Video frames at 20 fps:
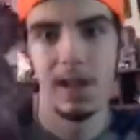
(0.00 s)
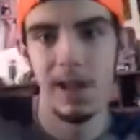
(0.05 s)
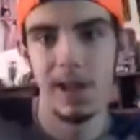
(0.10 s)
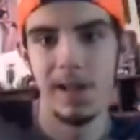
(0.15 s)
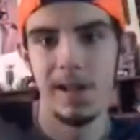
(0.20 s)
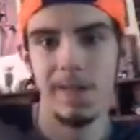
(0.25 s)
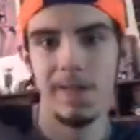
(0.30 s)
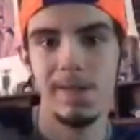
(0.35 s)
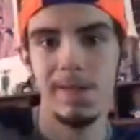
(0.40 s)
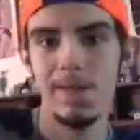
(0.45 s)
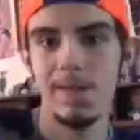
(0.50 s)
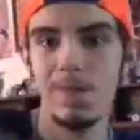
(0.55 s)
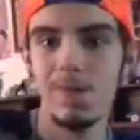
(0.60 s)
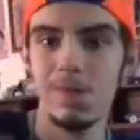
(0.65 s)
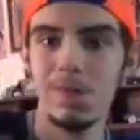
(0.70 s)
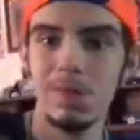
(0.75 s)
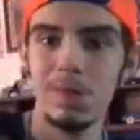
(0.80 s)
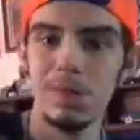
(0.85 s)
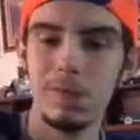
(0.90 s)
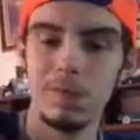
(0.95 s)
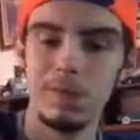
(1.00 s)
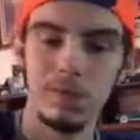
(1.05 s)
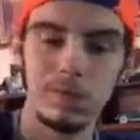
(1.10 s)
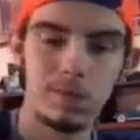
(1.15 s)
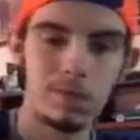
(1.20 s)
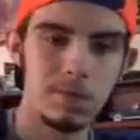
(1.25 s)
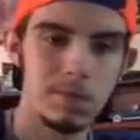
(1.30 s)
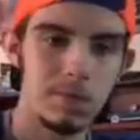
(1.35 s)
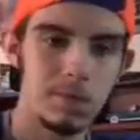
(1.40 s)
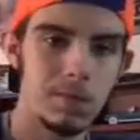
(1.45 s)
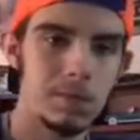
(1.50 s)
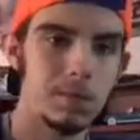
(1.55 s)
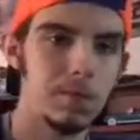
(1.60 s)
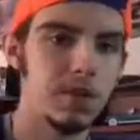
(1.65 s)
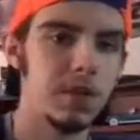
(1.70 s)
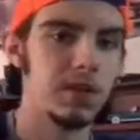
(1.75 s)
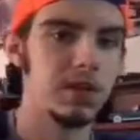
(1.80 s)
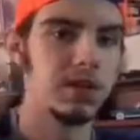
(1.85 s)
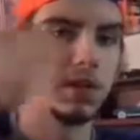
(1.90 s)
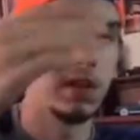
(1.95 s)
tried it
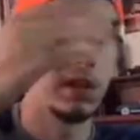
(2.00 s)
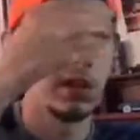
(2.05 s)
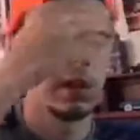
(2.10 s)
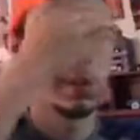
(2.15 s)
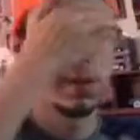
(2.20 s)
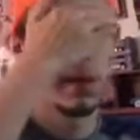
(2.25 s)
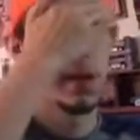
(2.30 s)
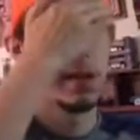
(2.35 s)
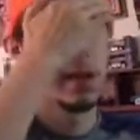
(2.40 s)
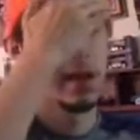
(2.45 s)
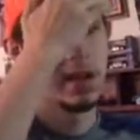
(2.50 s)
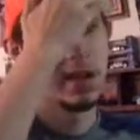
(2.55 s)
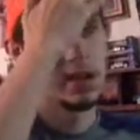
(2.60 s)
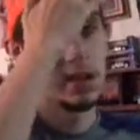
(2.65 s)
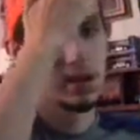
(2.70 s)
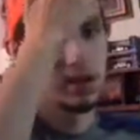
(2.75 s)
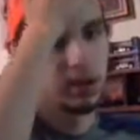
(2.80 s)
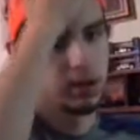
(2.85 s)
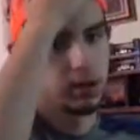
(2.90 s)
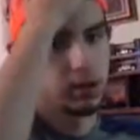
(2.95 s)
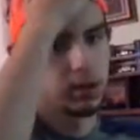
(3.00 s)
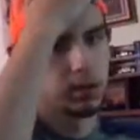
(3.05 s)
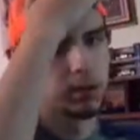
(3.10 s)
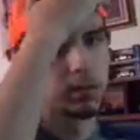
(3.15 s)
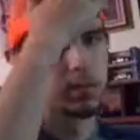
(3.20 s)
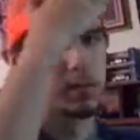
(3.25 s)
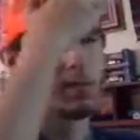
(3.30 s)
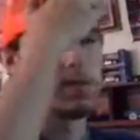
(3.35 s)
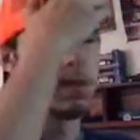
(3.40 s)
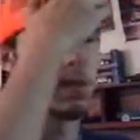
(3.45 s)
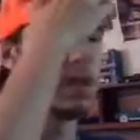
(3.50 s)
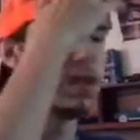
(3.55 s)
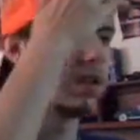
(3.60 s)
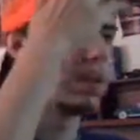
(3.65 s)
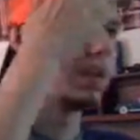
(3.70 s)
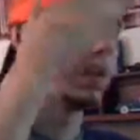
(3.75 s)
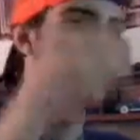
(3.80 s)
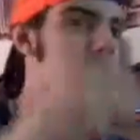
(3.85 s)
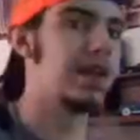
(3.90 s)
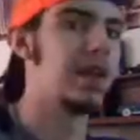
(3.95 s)
because it didn't come out last year. It
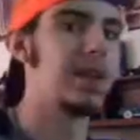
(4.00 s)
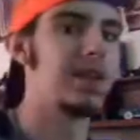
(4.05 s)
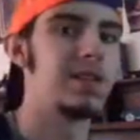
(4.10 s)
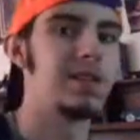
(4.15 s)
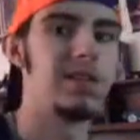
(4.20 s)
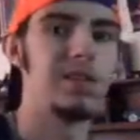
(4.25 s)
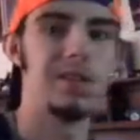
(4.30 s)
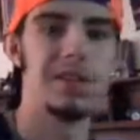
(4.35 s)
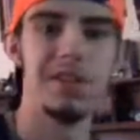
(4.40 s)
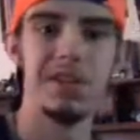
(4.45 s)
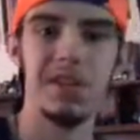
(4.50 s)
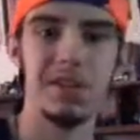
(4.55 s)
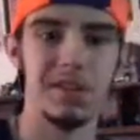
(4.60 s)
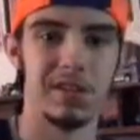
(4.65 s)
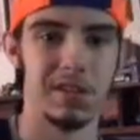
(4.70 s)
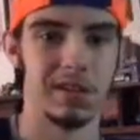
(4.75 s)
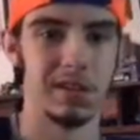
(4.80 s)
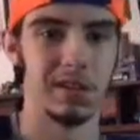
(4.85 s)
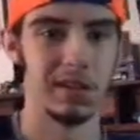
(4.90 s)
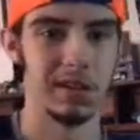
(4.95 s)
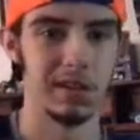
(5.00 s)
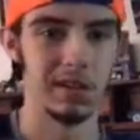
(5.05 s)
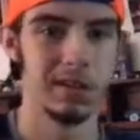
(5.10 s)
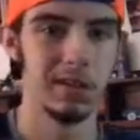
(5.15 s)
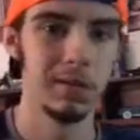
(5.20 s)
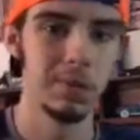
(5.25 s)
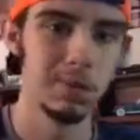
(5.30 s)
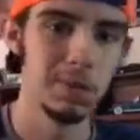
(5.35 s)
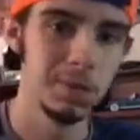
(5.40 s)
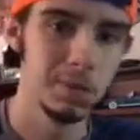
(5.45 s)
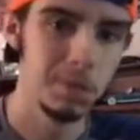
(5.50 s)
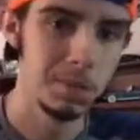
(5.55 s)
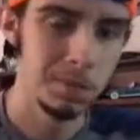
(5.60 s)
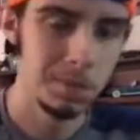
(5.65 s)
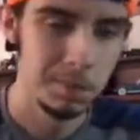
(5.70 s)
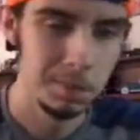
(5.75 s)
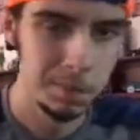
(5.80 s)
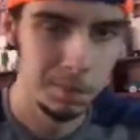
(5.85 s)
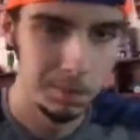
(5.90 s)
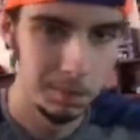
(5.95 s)
didn't come out for like two years, I think
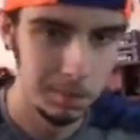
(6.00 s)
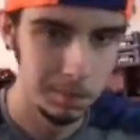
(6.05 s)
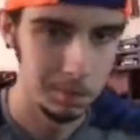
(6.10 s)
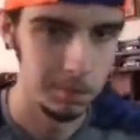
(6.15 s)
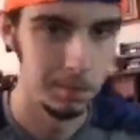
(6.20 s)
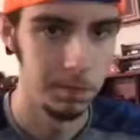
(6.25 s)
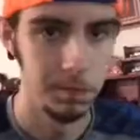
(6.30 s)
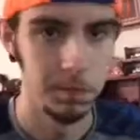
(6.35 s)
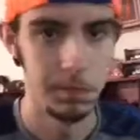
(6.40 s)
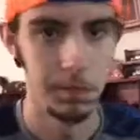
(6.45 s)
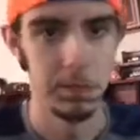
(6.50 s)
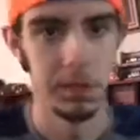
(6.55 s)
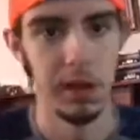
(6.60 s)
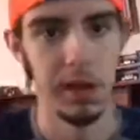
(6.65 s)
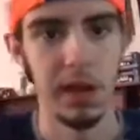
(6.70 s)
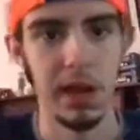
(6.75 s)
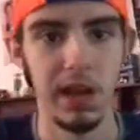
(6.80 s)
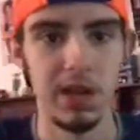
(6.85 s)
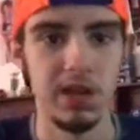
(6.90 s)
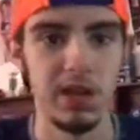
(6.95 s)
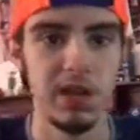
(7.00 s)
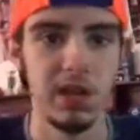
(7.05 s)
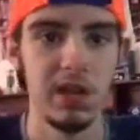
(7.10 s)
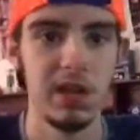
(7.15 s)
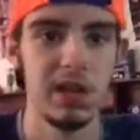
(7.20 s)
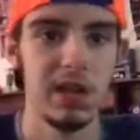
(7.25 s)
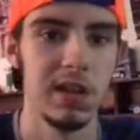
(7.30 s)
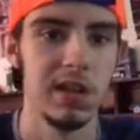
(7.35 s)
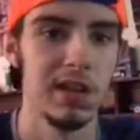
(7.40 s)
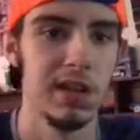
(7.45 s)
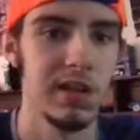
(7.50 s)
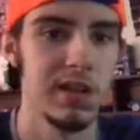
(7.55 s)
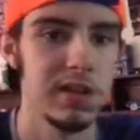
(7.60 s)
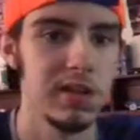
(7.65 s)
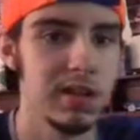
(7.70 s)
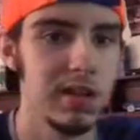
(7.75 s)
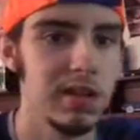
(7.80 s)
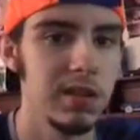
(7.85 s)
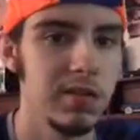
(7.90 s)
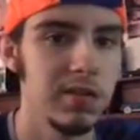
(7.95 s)
but last year, I think
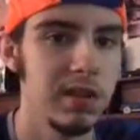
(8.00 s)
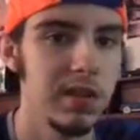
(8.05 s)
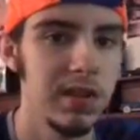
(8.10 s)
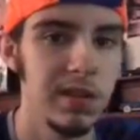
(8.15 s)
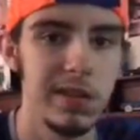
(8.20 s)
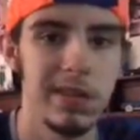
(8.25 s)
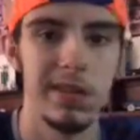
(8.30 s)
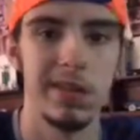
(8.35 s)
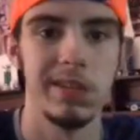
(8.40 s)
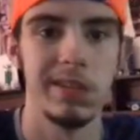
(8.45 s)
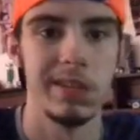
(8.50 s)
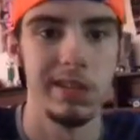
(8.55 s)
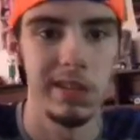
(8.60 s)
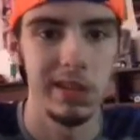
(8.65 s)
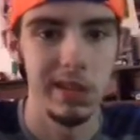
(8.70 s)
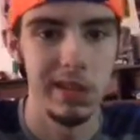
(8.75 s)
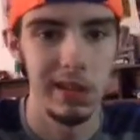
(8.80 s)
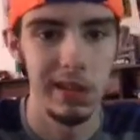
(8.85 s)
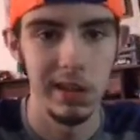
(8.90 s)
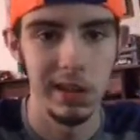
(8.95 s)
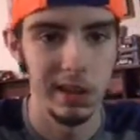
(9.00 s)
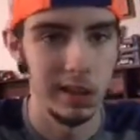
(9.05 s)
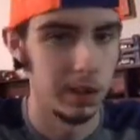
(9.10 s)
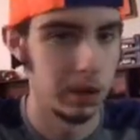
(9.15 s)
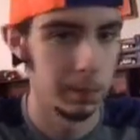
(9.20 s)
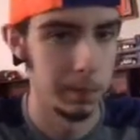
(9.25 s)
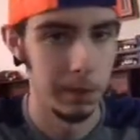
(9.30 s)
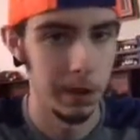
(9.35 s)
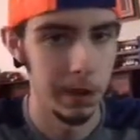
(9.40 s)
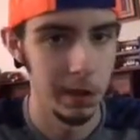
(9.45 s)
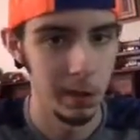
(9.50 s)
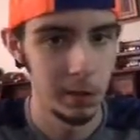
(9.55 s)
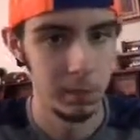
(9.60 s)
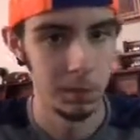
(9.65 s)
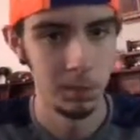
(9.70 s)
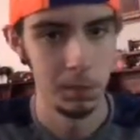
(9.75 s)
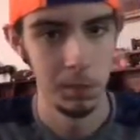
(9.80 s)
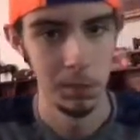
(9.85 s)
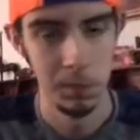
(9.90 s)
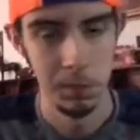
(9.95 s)
2015, 2016 didn't come out.
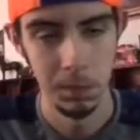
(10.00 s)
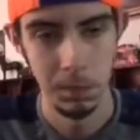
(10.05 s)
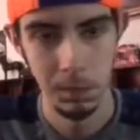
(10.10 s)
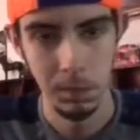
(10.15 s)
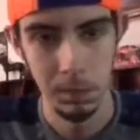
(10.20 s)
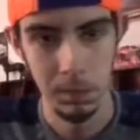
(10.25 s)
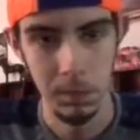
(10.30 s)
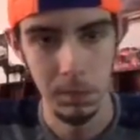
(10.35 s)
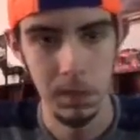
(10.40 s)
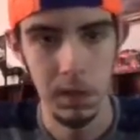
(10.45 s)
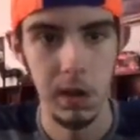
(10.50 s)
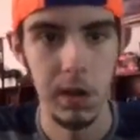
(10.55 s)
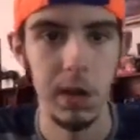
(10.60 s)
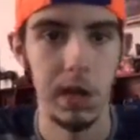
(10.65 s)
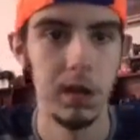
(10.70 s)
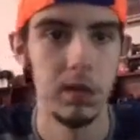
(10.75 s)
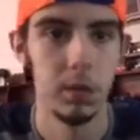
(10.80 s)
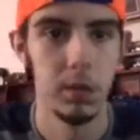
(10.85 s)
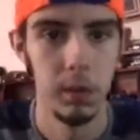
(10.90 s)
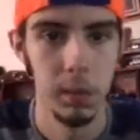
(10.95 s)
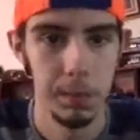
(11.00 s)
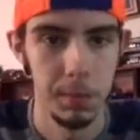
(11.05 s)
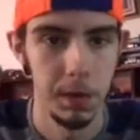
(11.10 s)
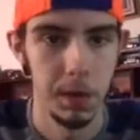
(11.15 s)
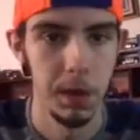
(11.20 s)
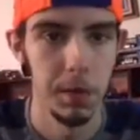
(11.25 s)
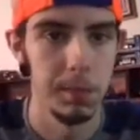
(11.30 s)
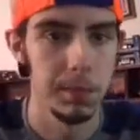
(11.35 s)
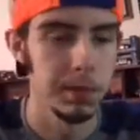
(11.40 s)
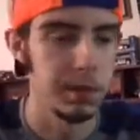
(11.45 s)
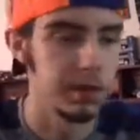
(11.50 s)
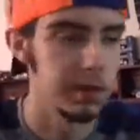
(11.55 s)
And I was really bummed